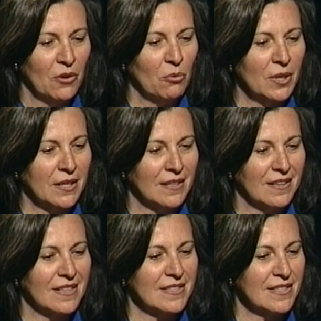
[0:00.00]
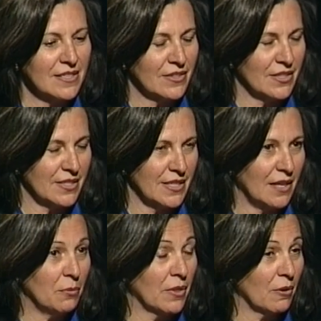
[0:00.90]
we could assist the
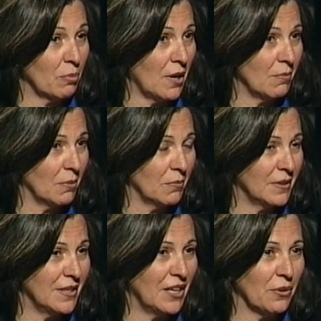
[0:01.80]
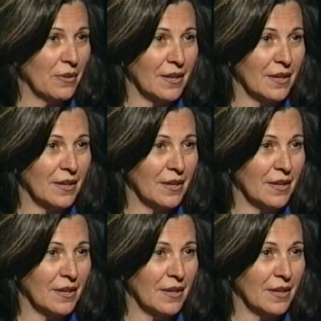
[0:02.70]
state with their problem. You know,